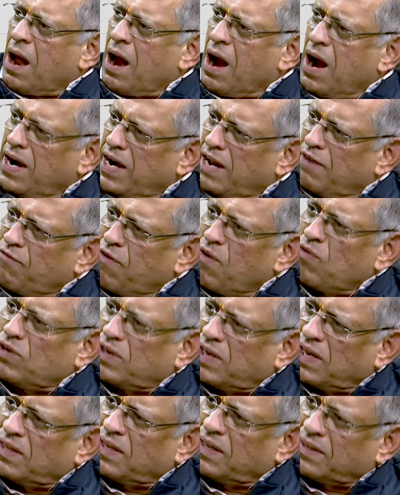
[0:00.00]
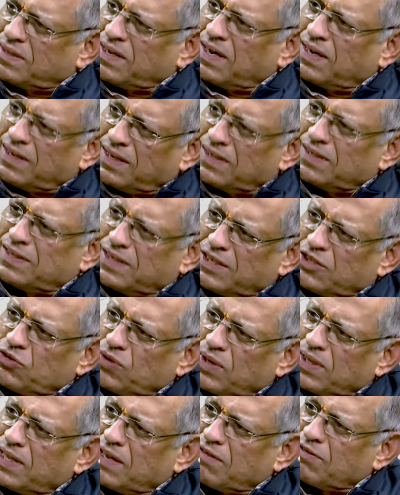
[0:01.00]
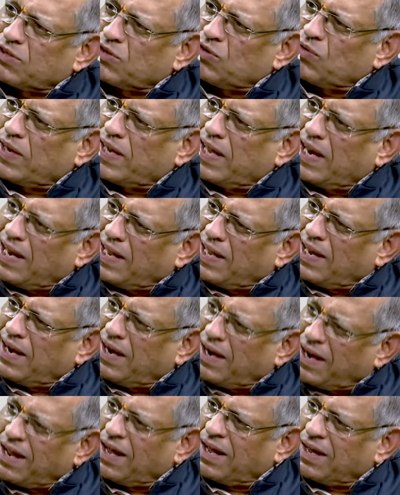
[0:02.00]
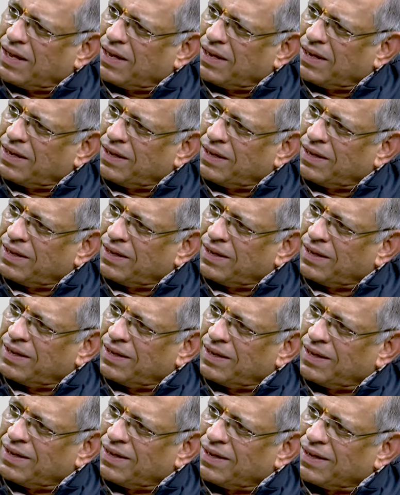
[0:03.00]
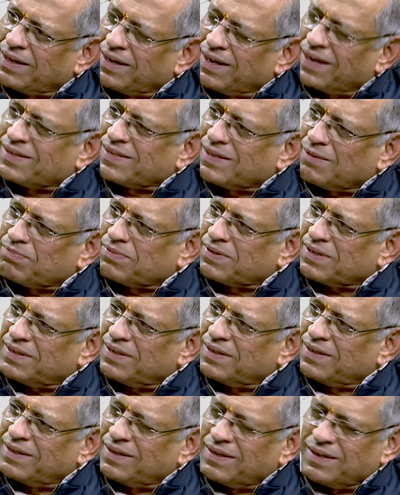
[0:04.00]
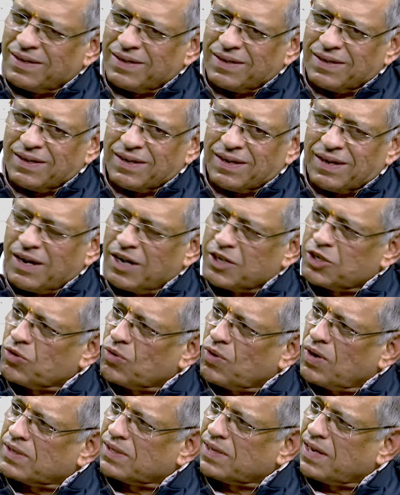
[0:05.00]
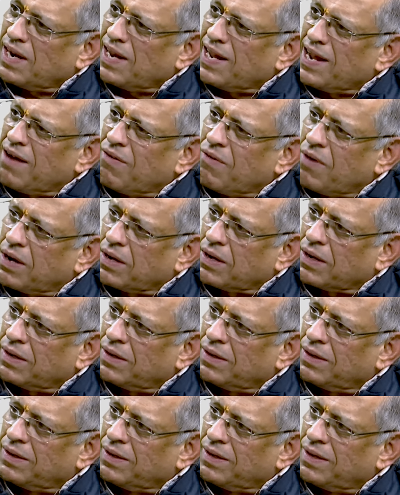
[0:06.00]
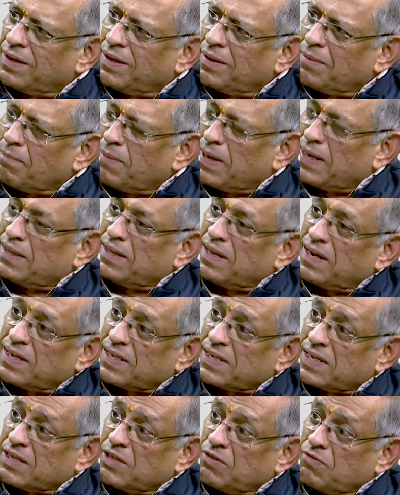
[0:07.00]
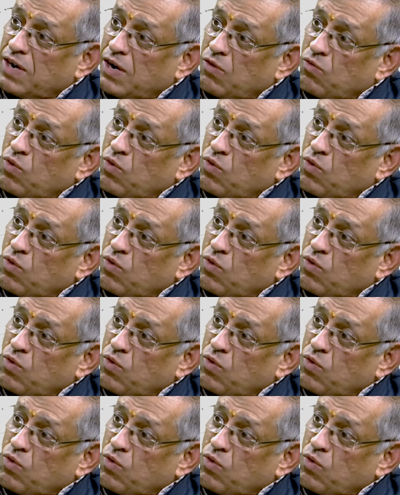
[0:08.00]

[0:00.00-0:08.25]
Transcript: And he found till the 13th century there was no killing in India. Except Ashoka's Kalinga war. But in the rest of the world,